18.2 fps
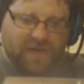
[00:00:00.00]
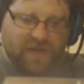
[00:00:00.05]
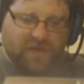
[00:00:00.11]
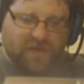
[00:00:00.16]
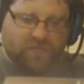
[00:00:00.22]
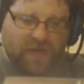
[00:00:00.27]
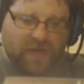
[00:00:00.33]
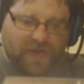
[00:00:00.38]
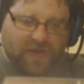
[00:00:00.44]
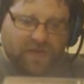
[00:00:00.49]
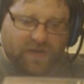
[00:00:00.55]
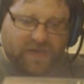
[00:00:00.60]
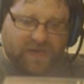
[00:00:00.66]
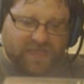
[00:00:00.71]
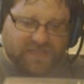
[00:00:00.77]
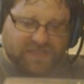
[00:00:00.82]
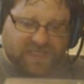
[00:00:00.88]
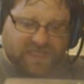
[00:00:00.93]
Wrecker
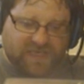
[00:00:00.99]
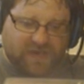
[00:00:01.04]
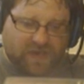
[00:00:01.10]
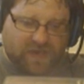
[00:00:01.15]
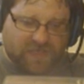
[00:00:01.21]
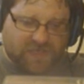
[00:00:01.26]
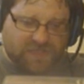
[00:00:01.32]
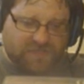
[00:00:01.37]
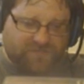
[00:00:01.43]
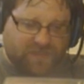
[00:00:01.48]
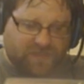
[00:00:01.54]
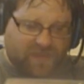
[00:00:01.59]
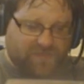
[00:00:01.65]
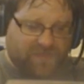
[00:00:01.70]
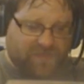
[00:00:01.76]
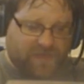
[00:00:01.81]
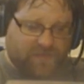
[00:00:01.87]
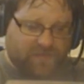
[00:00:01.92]
is a
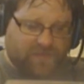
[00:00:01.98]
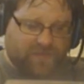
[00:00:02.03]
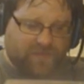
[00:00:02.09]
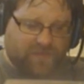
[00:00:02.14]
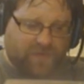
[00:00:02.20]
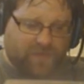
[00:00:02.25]
heart-pumping thrill